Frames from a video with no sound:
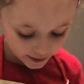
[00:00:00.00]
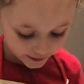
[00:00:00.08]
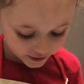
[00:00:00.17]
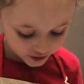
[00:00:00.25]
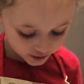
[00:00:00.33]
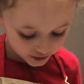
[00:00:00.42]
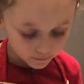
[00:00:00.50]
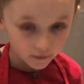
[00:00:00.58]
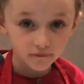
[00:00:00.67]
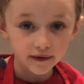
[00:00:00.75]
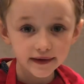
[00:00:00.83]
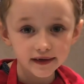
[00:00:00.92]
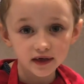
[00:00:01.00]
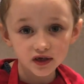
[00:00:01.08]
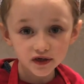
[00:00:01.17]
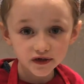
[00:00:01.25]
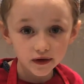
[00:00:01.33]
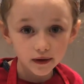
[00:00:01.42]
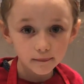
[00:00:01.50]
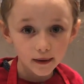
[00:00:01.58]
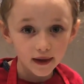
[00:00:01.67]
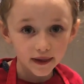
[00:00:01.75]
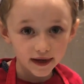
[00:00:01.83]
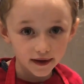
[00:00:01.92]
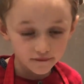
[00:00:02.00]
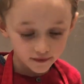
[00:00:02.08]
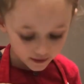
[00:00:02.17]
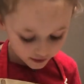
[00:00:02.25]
and cheese muffins. I just took them out of the oven.